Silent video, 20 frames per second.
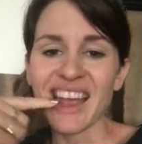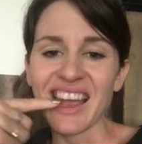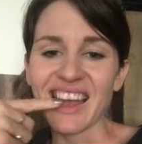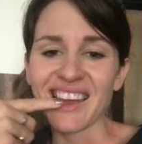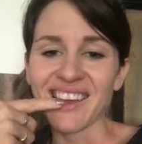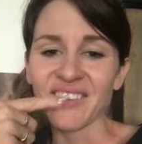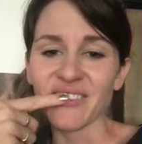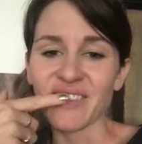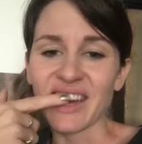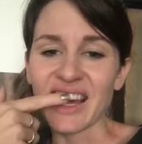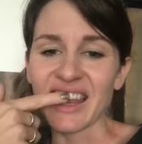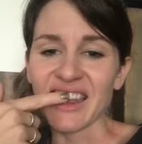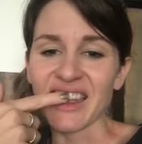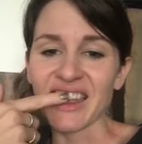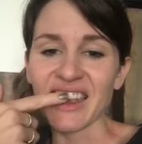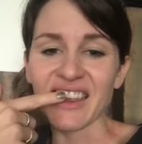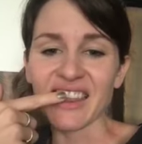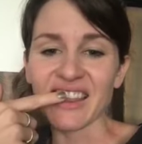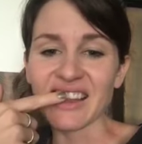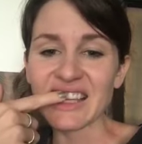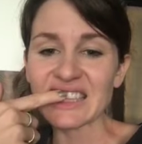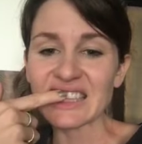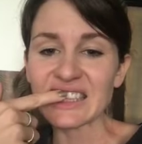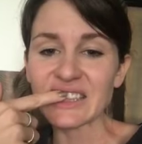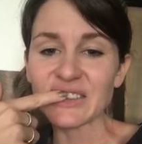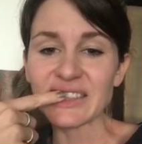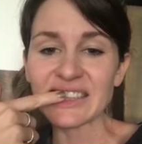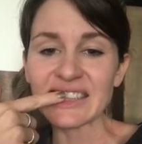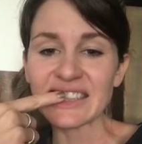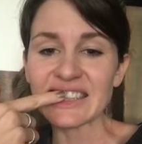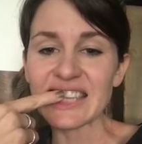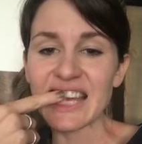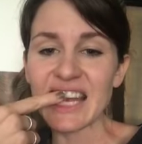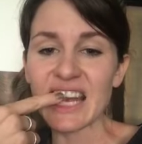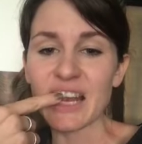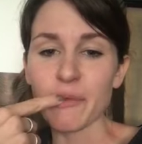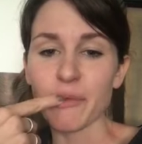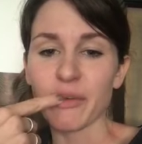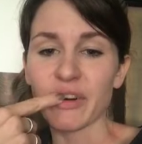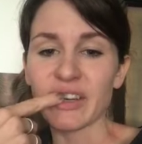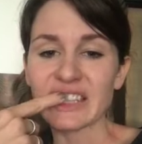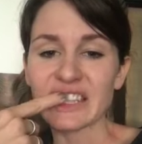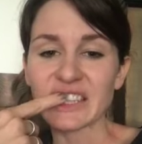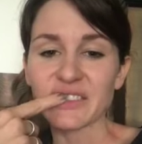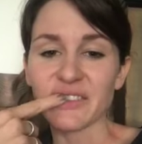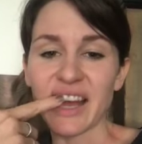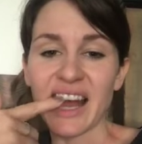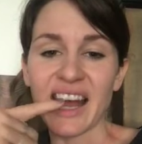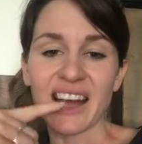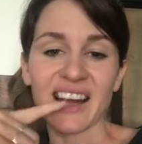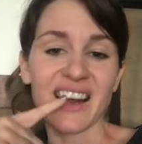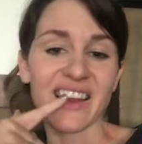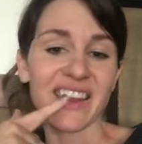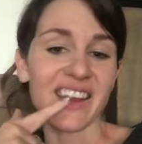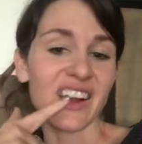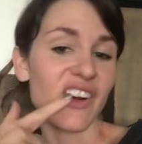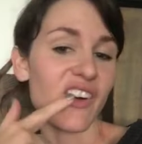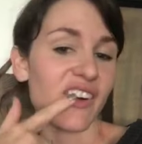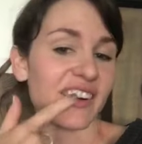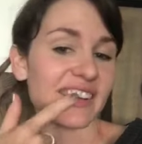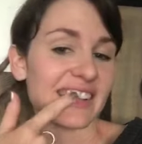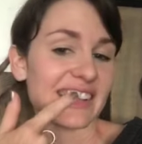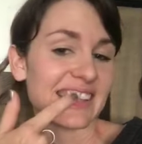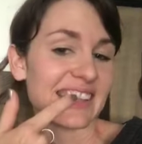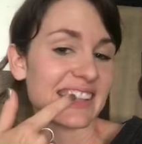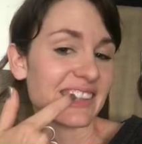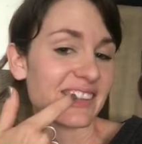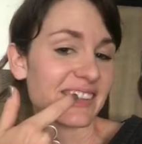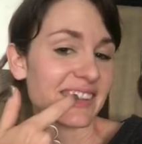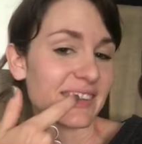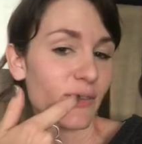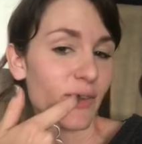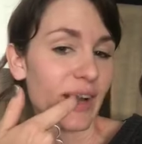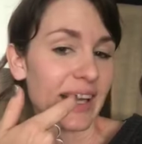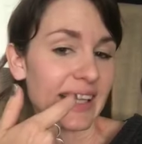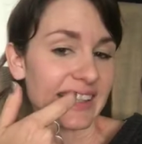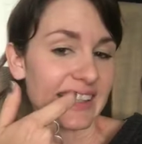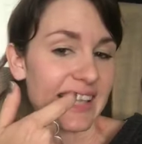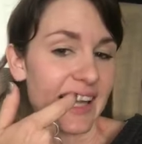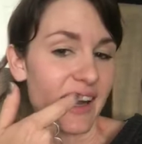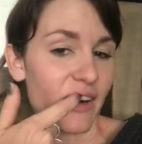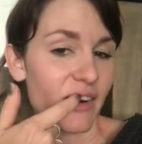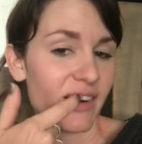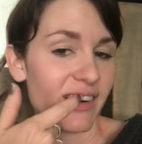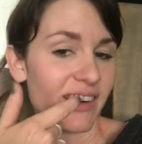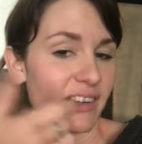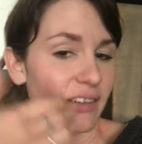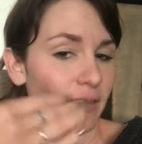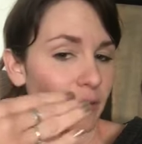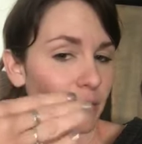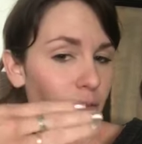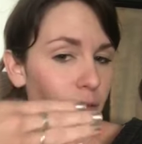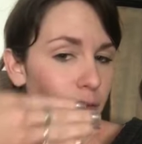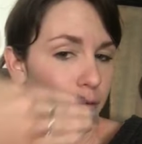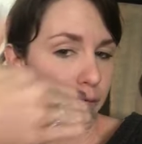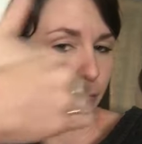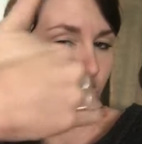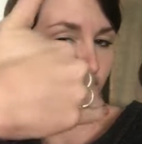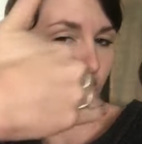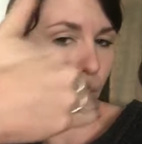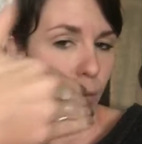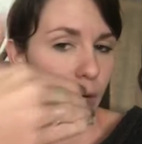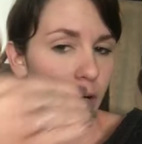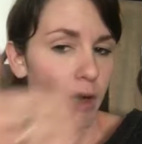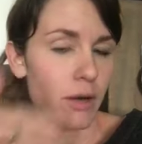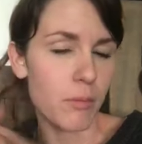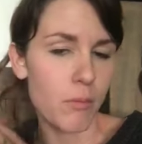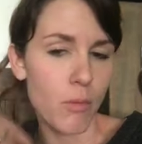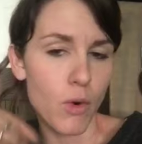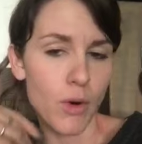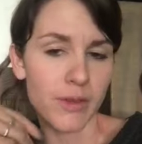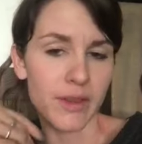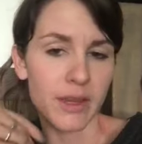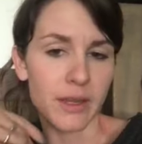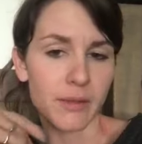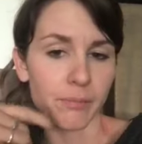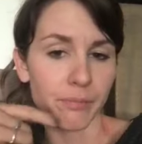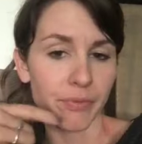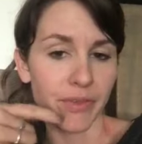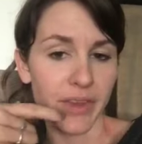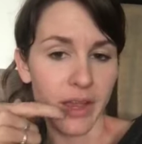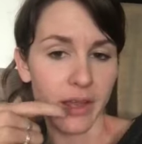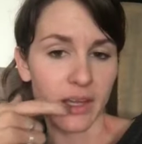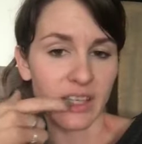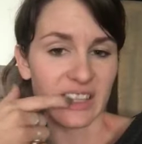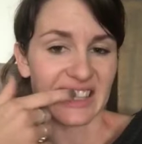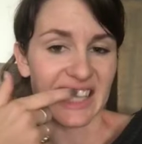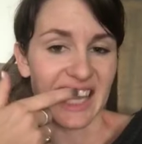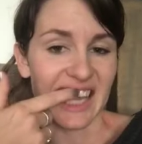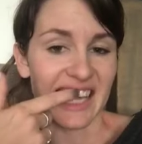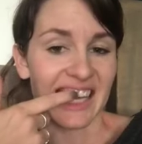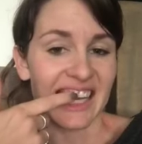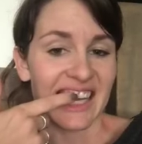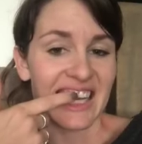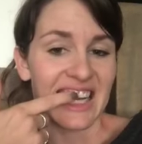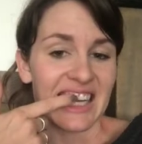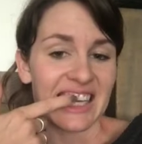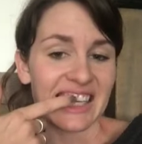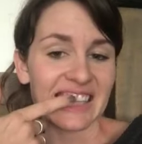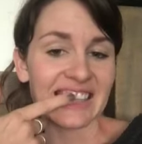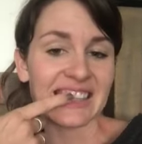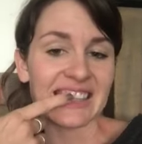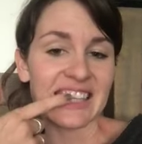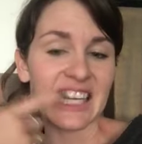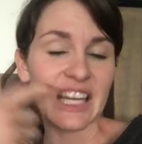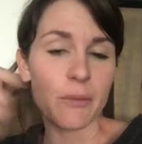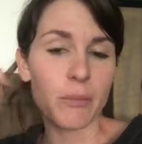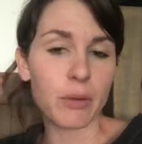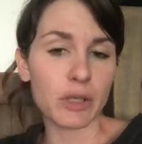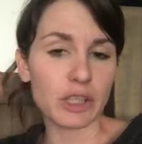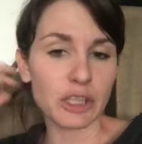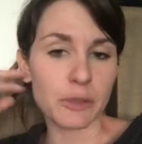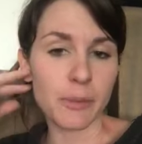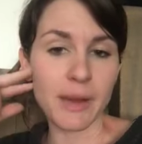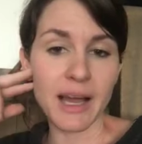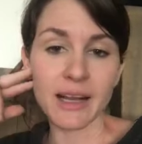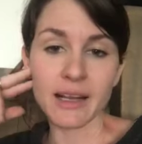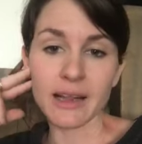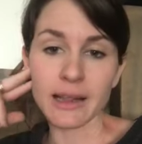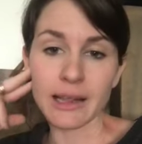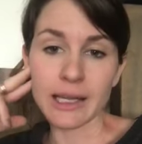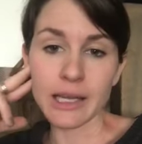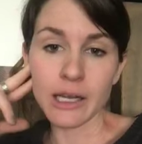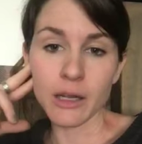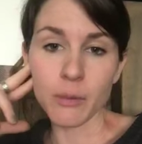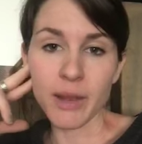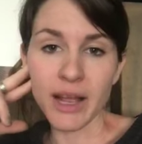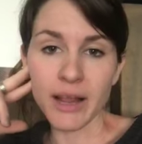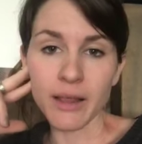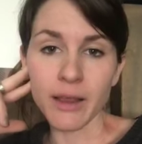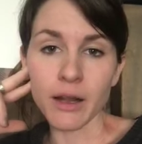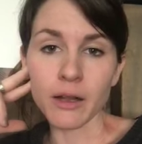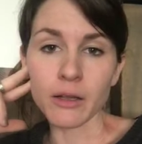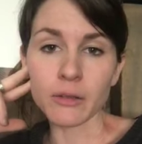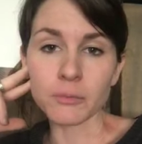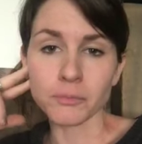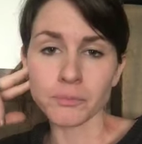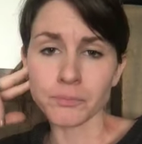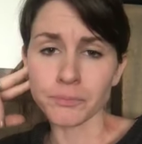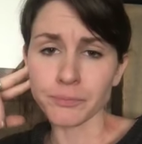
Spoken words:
I think this one's getting pushed back on the corner. This one wings out forward more than the other side. It's getting pushed back little by little.